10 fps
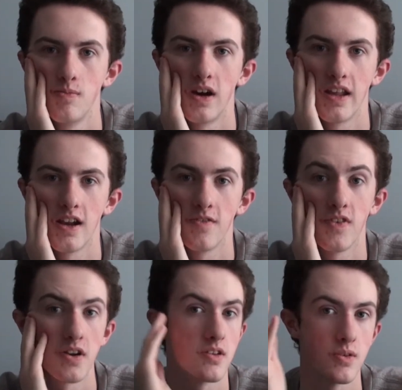My dad had
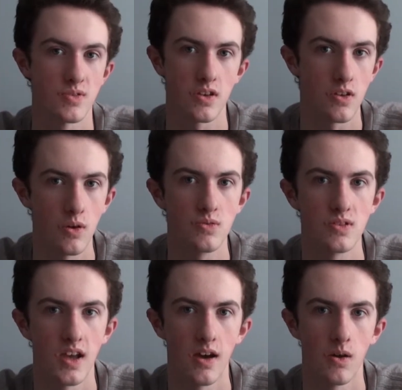found out there was a
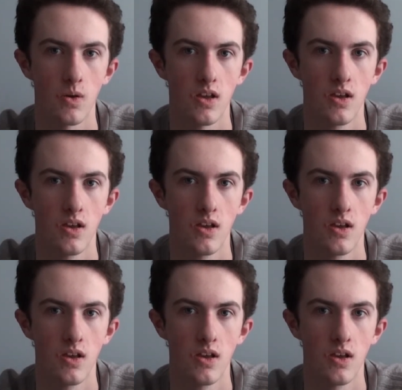ghost town.